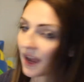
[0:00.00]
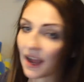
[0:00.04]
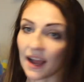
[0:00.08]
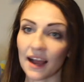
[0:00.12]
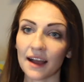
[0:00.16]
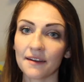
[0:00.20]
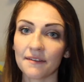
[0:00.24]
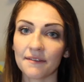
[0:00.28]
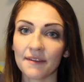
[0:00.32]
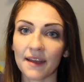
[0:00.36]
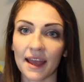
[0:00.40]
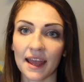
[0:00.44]

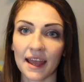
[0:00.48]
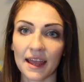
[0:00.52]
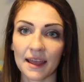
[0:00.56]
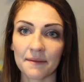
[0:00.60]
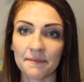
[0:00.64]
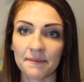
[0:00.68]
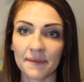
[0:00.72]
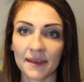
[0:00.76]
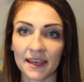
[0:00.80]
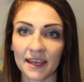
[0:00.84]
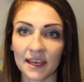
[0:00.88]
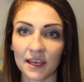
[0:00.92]
have a
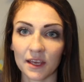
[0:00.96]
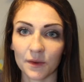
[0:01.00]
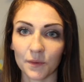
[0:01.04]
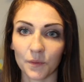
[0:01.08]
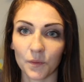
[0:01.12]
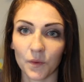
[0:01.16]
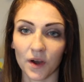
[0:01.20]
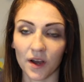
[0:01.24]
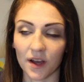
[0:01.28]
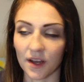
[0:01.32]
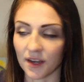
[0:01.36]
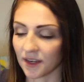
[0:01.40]
Mickey
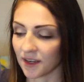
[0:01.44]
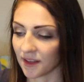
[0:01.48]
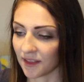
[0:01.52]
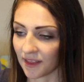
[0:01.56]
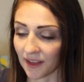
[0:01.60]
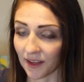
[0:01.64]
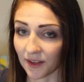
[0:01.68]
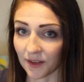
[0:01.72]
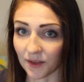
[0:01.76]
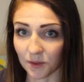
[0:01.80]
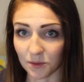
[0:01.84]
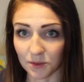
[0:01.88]
wand
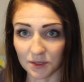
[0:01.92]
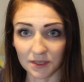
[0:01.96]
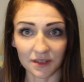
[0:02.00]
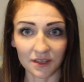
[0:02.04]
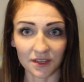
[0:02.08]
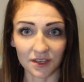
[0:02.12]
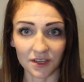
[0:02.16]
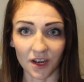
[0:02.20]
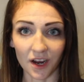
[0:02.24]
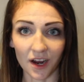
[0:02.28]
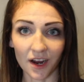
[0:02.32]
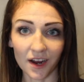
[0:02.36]
that glows in
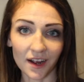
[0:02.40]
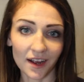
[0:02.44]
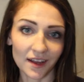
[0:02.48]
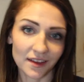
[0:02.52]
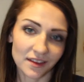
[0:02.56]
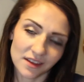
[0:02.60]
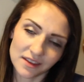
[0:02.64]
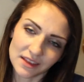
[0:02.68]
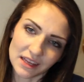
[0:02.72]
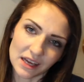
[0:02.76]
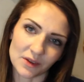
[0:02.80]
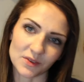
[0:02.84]
the dark. I
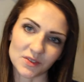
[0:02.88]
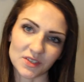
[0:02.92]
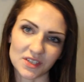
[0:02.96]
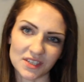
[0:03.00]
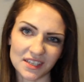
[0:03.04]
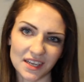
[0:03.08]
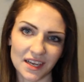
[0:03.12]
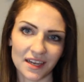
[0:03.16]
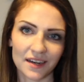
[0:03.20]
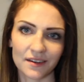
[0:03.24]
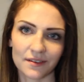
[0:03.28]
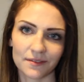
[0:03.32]
thought that was
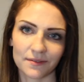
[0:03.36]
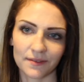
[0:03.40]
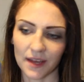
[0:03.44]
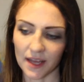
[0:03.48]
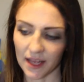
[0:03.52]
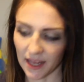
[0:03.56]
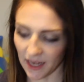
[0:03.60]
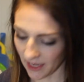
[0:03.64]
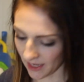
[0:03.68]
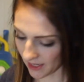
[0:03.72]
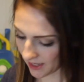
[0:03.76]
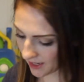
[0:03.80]
just kind of
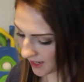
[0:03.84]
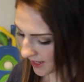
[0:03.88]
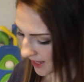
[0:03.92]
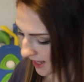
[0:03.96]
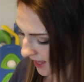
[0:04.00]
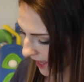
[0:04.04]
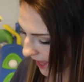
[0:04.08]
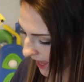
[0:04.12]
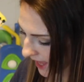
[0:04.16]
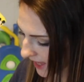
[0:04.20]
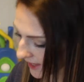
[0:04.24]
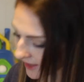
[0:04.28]
fun and
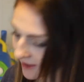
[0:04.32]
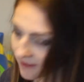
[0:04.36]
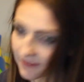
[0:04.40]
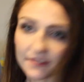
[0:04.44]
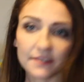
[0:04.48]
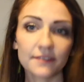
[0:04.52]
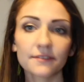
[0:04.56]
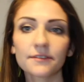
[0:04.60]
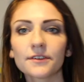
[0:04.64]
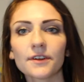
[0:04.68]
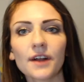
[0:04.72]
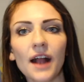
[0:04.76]
it gives
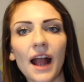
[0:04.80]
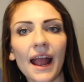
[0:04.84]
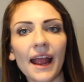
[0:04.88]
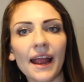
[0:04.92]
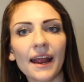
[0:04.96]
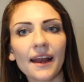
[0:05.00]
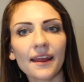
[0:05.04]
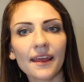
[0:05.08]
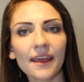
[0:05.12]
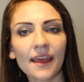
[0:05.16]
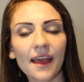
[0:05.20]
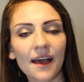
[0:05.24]
a
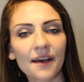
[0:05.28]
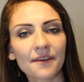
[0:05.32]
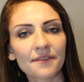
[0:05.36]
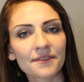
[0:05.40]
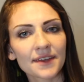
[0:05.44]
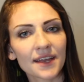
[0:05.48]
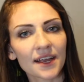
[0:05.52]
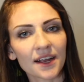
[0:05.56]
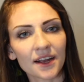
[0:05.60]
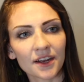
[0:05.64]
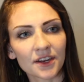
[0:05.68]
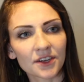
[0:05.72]
variety
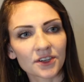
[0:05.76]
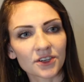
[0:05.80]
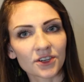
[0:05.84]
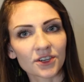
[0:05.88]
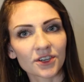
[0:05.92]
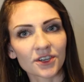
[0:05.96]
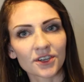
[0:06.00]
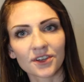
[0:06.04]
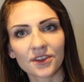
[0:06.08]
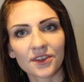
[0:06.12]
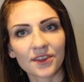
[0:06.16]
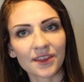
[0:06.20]
of
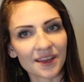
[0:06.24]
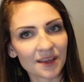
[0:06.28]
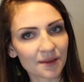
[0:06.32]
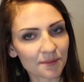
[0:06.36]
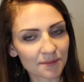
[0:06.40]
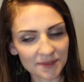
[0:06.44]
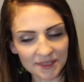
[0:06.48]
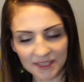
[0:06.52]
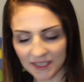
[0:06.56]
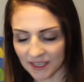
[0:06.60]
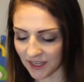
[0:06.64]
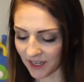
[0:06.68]
character
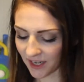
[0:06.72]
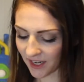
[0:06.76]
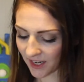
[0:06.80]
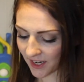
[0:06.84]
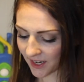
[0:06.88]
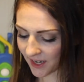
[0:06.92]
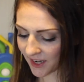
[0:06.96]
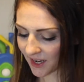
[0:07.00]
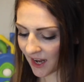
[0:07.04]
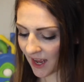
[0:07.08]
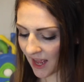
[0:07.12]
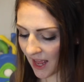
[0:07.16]
themes in
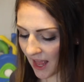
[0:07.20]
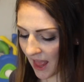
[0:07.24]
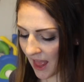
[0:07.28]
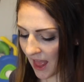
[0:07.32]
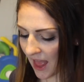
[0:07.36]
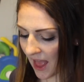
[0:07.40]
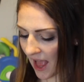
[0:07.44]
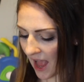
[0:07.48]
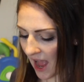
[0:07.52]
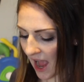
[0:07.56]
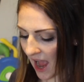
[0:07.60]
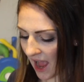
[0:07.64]
here.
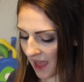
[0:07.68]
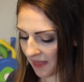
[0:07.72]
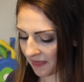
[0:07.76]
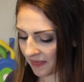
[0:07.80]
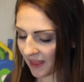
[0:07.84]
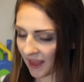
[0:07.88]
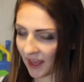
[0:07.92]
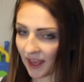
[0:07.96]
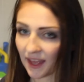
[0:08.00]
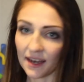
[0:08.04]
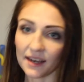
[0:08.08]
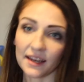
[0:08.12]
And
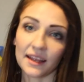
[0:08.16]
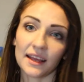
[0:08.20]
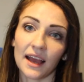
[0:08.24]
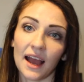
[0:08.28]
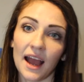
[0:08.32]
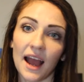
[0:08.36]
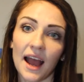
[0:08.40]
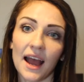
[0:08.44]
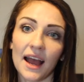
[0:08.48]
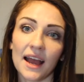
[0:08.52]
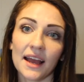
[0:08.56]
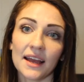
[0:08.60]
then
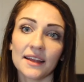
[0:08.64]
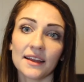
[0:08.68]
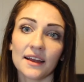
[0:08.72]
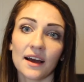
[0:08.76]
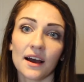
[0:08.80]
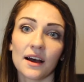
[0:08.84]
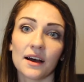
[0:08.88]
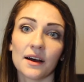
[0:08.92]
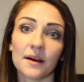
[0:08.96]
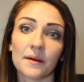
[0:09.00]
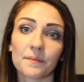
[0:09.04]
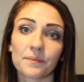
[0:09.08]
I,
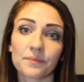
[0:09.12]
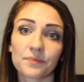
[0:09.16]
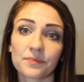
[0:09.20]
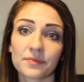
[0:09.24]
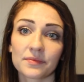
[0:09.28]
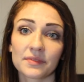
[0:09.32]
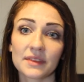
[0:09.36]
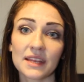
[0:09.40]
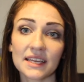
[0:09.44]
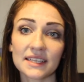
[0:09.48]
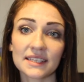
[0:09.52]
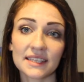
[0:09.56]
um,
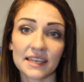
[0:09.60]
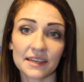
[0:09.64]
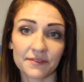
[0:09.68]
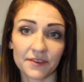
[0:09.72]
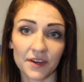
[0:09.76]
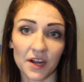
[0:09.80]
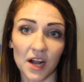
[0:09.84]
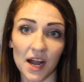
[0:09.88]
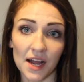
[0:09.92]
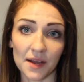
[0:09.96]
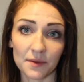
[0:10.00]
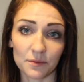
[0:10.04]
this I
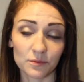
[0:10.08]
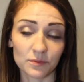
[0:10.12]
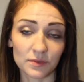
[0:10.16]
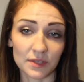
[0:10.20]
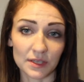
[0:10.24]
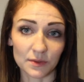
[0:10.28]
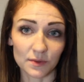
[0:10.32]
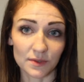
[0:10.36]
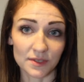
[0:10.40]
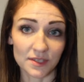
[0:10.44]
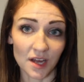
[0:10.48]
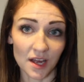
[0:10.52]
forgot,
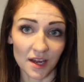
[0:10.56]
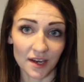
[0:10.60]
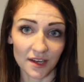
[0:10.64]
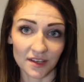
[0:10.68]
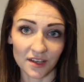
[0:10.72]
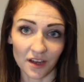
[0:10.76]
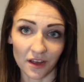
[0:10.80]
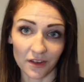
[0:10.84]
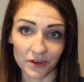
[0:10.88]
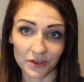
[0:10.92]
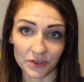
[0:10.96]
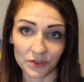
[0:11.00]
this was not at
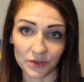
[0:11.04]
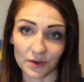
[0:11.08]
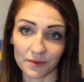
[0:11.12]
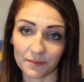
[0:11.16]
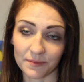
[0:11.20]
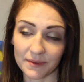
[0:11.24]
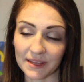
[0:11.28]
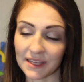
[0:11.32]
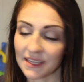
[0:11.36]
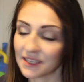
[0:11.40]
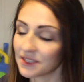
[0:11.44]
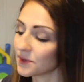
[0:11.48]
Dollar Store,
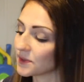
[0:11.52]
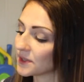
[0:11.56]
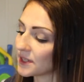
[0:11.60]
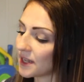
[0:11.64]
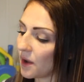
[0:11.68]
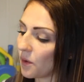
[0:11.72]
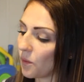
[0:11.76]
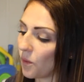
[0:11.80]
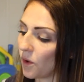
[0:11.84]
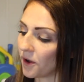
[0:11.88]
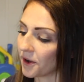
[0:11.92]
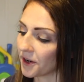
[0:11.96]
but this was
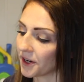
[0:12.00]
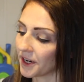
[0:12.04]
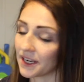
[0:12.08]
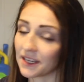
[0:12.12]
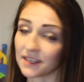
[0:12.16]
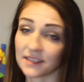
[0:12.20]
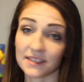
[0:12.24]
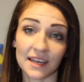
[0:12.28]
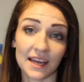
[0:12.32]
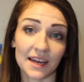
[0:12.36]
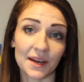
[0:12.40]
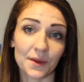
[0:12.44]
at
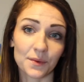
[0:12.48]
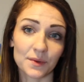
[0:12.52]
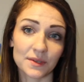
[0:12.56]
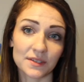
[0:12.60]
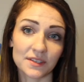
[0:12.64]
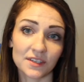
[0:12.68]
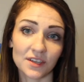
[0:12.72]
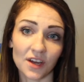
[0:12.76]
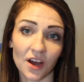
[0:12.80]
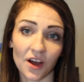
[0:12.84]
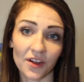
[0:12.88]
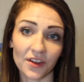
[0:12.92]
Walgreens and it was
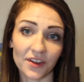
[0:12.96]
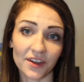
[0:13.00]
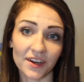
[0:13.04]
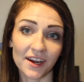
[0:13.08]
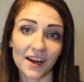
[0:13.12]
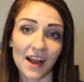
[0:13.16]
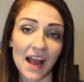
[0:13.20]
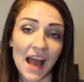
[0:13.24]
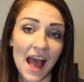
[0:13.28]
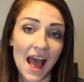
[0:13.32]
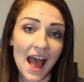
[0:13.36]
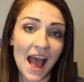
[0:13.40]
a
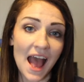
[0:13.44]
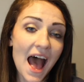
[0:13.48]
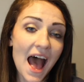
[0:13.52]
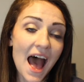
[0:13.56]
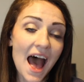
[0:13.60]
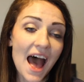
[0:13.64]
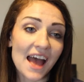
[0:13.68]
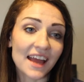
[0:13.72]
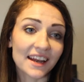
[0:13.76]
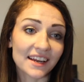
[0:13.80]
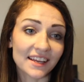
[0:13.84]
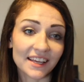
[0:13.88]
dollar.
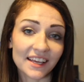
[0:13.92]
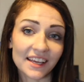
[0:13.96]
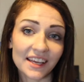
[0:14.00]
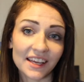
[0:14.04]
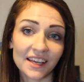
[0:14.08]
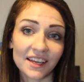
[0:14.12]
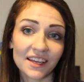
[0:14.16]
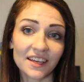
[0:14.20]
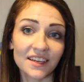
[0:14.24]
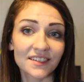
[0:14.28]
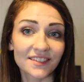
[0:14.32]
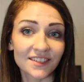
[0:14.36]
And
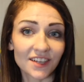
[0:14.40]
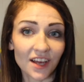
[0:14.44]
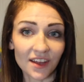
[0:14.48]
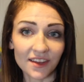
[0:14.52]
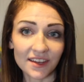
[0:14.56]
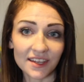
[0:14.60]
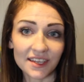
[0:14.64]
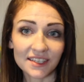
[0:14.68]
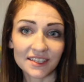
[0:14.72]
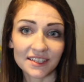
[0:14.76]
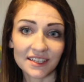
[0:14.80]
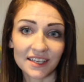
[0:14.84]
he saw
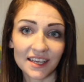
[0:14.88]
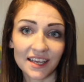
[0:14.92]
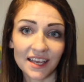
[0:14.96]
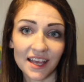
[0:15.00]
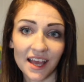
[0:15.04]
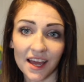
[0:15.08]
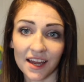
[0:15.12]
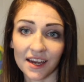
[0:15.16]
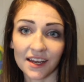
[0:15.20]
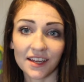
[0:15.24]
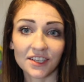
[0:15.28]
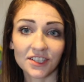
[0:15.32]
this thing
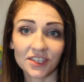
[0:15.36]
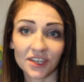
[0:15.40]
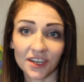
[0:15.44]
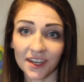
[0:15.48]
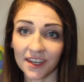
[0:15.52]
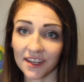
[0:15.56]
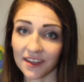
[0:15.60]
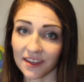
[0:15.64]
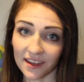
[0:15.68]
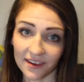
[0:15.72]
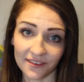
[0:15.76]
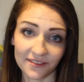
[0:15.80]
and he
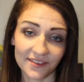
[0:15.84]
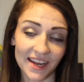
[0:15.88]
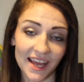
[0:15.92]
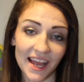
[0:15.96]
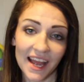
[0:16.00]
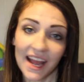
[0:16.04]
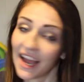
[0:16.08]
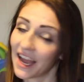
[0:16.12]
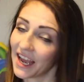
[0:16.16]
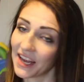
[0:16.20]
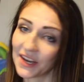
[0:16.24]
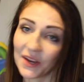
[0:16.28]
junk and loved
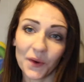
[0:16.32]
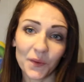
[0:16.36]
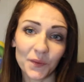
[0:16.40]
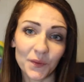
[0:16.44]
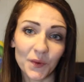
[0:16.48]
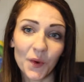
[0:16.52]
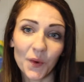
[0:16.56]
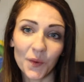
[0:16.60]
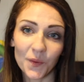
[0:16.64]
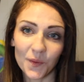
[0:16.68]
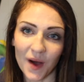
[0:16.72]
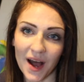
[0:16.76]
it. I don't
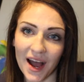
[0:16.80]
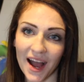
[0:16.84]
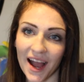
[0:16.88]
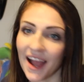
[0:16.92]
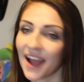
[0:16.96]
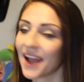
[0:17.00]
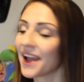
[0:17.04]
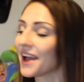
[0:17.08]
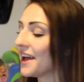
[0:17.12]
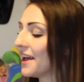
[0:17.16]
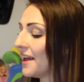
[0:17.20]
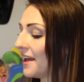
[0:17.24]
know
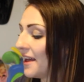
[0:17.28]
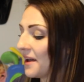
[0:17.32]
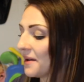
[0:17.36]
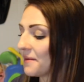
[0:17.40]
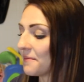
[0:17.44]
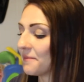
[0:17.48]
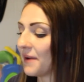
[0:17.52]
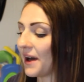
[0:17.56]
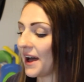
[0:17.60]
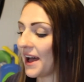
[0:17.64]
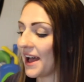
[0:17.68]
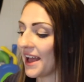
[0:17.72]
why,
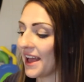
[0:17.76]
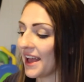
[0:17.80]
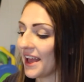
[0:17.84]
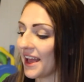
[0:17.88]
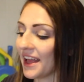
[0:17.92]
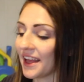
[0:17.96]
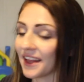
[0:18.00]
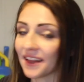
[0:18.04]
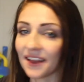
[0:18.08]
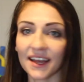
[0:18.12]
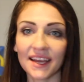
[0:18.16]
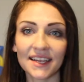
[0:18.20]
but
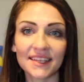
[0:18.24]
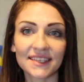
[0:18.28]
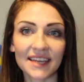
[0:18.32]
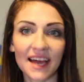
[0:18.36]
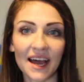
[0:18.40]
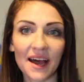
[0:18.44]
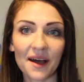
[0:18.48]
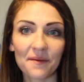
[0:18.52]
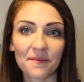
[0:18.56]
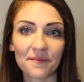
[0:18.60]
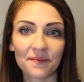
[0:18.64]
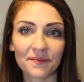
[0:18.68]
it lights
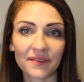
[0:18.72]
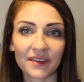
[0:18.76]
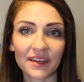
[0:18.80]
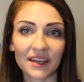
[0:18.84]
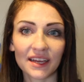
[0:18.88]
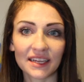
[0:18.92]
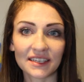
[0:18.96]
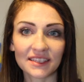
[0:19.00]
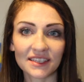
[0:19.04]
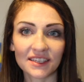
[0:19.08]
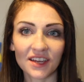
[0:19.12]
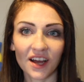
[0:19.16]
up,
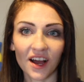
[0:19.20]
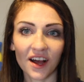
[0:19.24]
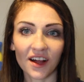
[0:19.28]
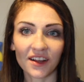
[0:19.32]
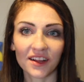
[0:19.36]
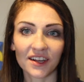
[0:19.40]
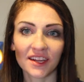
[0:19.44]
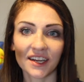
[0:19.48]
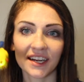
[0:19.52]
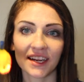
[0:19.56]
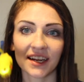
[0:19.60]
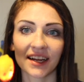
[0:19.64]
it's a
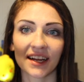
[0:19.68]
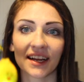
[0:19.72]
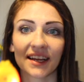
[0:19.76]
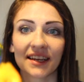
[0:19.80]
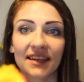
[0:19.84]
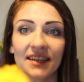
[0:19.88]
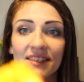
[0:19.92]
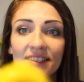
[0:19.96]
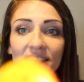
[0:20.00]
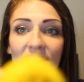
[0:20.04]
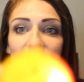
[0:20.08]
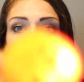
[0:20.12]
dollar,
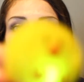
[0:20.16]
and it's a